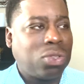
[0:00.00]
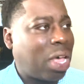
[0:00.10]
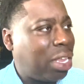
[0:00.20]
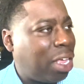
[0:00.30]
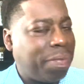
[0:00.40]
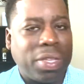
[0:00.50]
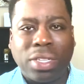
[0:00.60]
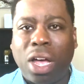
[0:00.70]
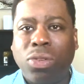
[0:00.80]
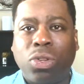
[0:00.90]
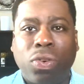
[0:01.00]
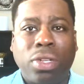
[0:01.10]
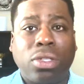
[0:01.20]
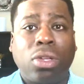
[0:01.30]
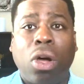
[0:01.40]
or I love this house,
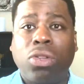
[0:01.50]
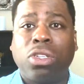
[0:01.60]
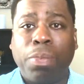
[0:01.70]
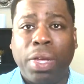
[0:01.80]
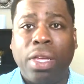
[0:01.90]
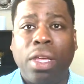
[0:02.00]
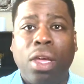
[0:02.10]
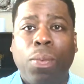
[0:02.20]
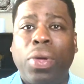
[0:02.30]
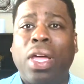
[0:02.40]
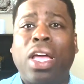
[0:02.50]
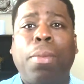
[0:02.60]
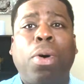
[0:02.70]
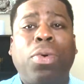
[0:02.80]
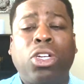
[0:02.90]
Chris, talk to me. We can
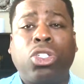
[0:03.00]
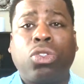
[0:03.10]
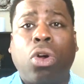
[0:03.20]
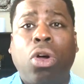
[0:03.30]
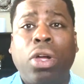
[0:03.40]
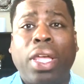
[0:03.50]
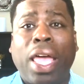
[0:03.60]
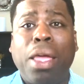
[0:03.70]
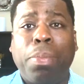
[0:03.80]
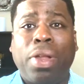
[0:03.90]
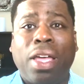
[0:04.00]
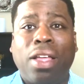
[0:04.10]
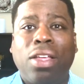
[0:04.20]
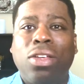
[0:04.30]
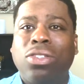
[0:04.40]
come up with a strong game plan
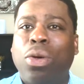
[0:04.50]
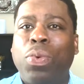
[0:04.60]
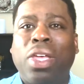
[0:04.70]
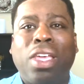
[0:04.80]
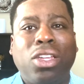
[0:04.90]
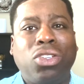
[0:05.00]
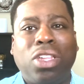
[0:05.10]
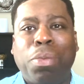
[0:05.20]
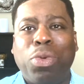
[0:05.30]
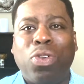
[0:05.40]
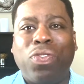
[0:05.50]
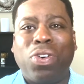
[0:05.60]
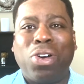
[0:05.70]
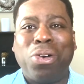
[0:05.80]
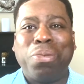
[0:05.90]
so we can get you that beautiful
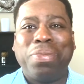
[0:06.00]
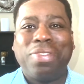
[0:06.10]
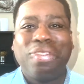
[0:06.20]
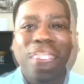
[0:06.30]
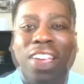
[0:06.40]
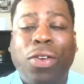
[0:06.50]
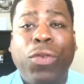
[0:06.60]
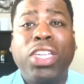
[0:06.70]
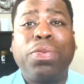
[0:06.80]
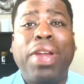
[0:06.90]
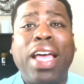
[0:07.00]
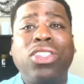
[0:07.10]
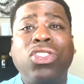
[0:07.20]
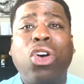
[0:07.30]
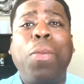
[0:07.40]
home. Richmond has
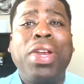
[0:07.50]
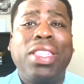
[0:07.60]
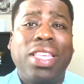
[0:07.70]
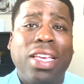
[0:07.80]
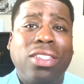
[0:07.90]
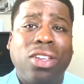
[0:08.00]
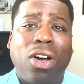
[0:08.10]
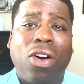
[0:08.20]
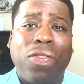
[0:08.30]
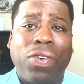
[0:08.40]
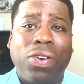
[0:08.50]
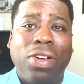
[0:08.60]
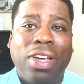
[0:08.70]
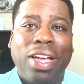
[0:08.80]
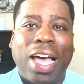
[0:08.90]
so many things to offer.
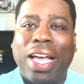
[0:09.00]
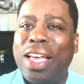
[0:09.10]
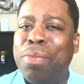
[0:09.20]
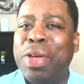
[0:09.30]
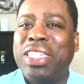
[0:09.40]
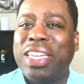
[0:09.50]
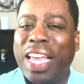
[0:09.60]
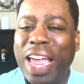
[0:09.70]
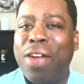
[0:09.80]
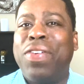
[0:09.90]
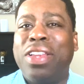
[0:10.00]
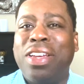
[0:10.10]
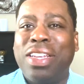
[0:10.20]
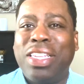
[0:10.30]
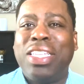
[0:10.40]
I couldn't mention every
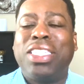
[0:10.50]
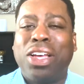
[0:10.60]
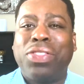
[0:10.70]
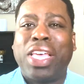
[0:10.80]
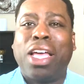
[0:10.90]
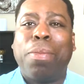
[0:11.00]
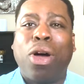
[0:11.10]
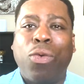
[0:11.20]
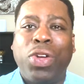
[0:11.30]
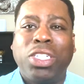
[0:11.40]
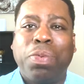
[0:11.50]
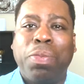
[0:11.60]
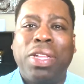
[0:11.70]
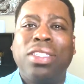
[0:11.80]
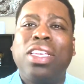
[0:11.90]
little detailed thing about Richmond,
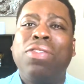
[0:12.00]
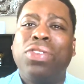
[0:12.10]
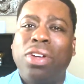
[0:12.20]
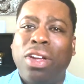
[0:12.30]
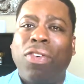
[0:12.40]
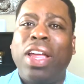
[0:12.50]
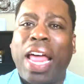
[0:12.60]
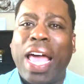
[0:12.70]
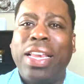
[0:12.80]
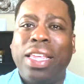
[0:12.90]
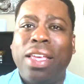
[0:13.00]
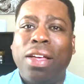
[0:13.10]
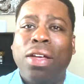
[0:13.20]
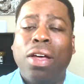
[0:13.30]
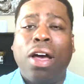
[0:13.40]
but this gives you a great idea
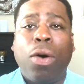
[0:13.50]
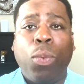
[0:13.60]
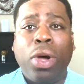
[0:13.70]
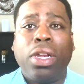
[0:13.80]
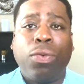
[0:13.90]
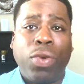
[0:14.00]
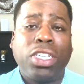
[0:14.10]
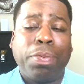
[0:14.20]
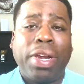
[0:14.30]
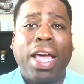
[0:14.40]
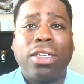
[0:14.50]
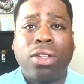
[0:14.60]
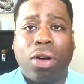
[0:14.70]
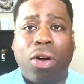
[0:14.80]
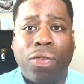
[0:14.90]
of what Richmond has to
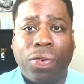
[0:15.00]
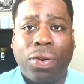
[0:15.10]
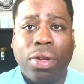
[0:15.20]
offer.